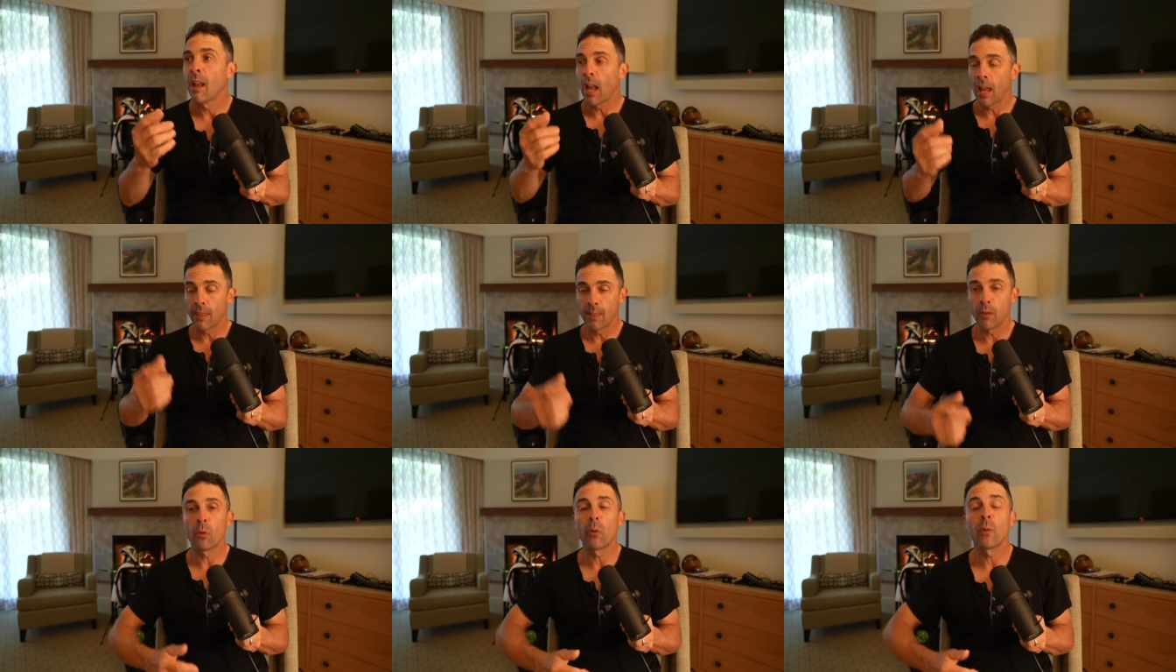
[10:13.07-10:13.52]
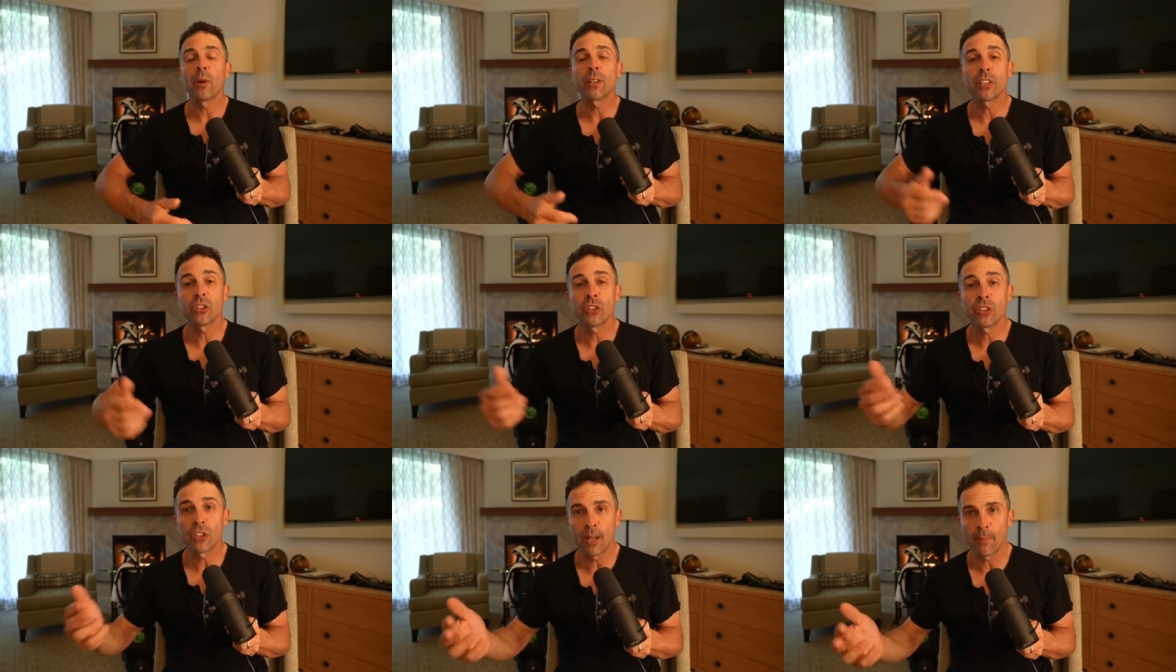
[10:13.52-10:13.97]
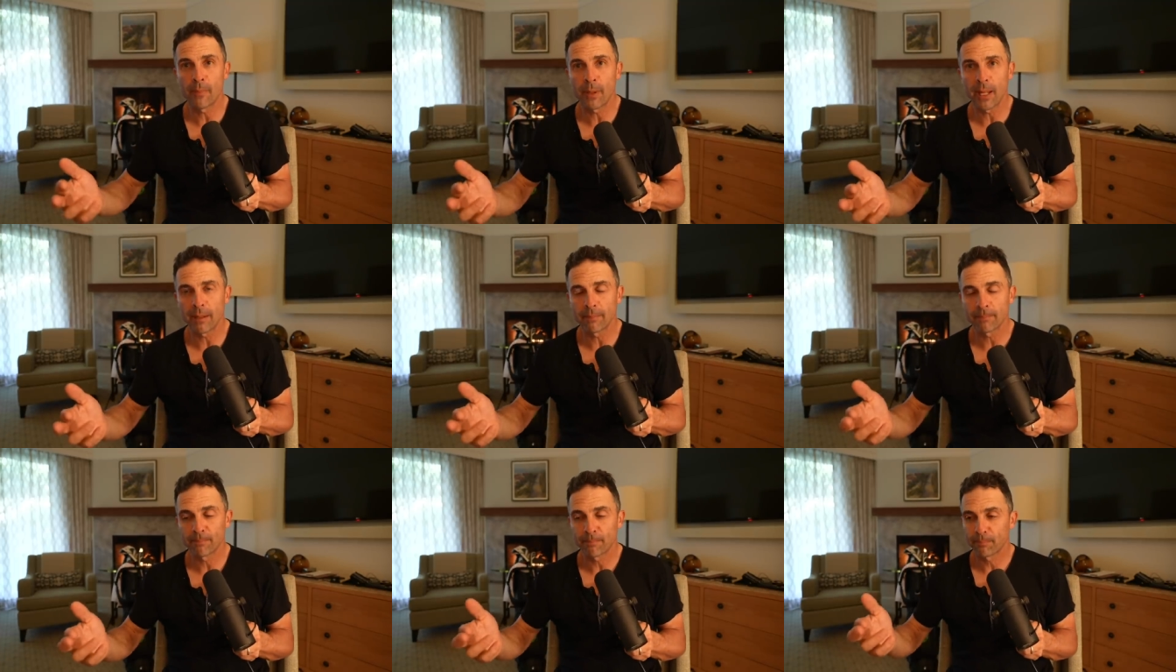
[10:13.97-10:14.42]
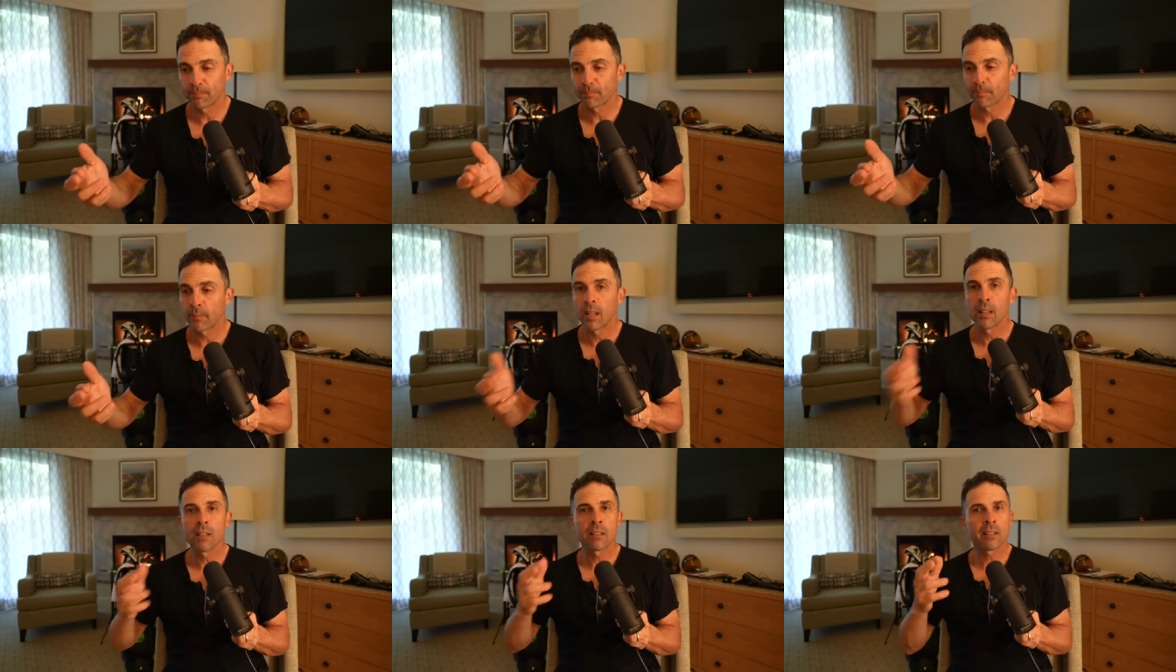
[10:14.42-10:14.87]
And then we went to chipping.
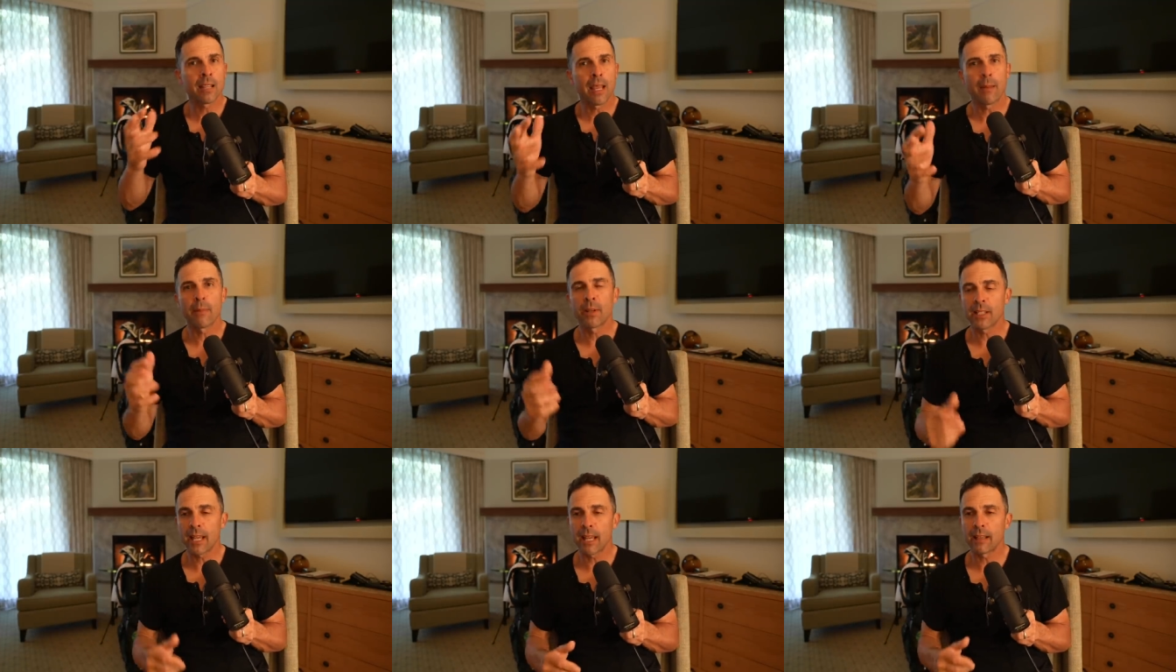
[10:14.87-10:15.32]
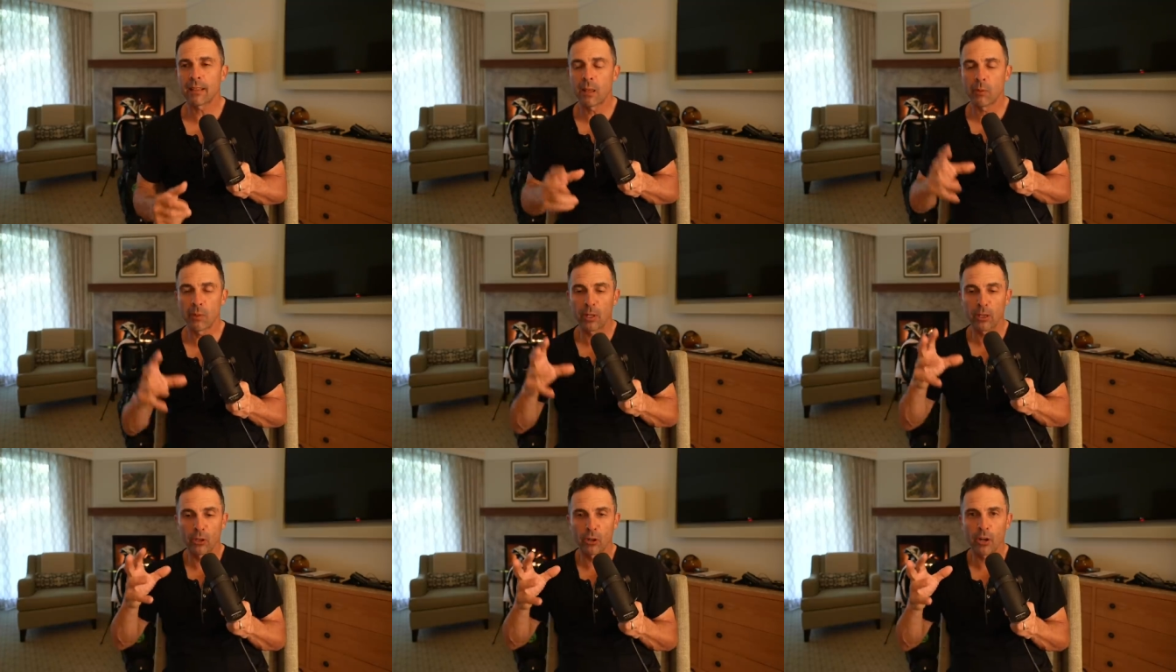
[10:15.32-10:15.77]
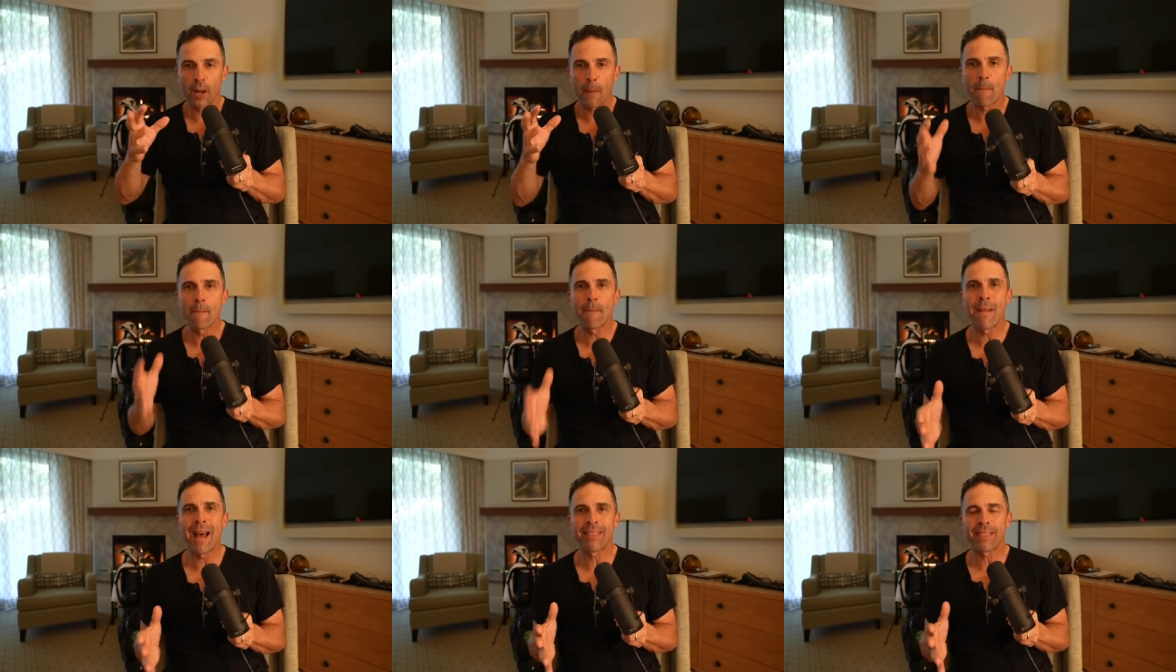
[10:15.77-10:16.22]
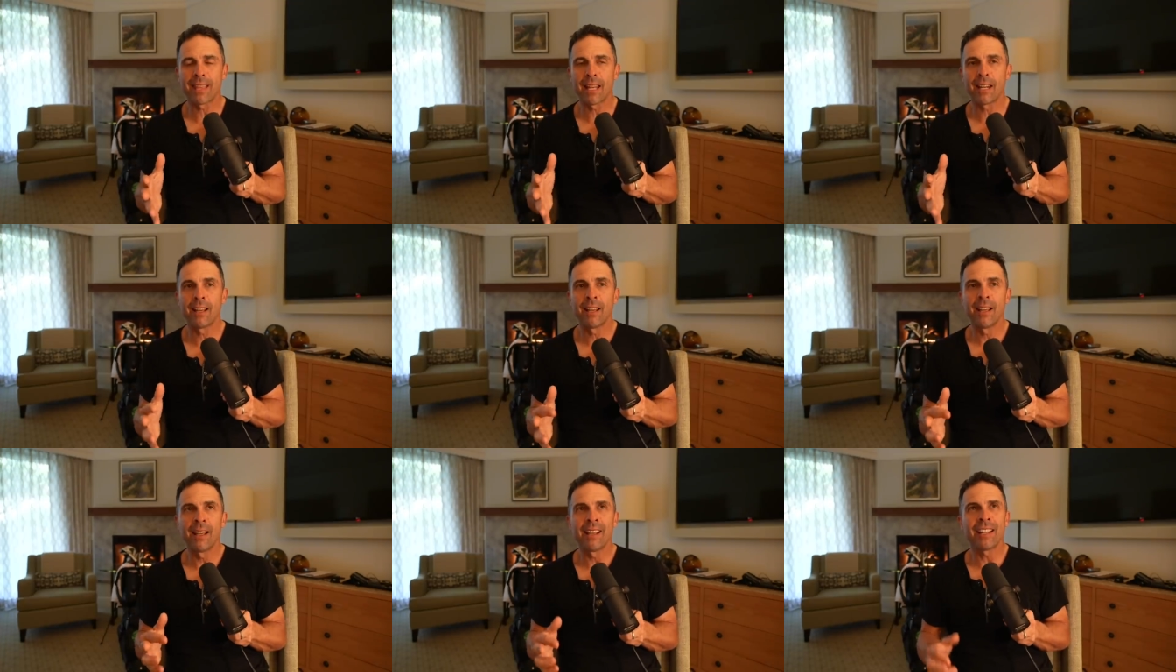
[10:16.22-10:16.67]
Same exact thing. We learned a
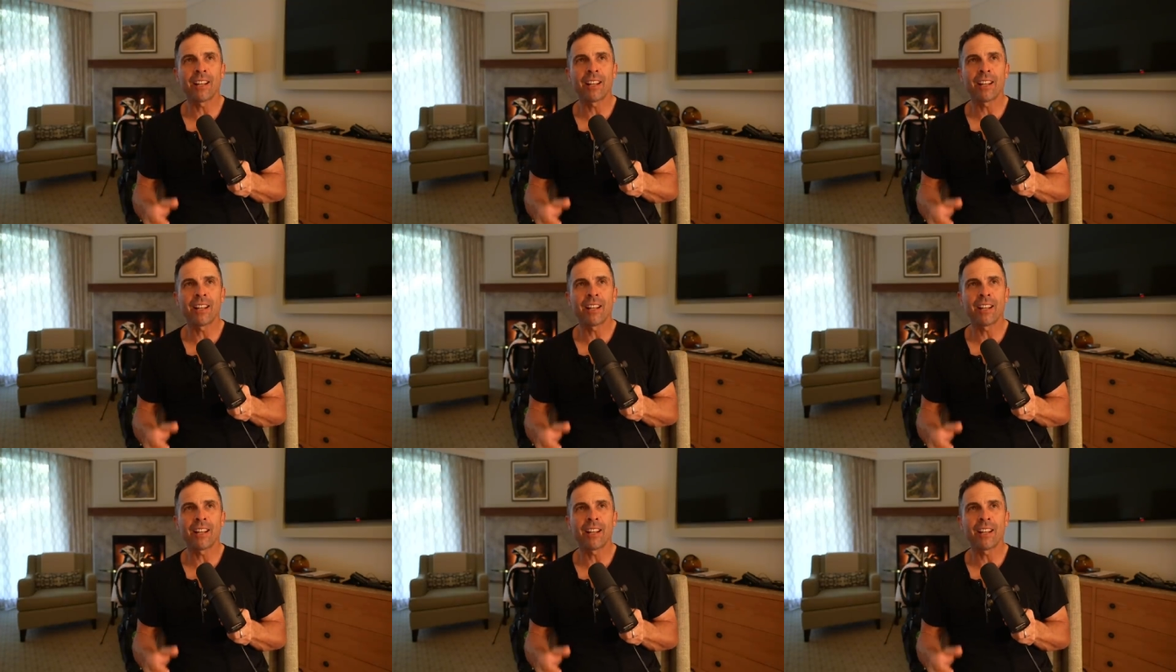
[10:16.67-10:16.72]
method.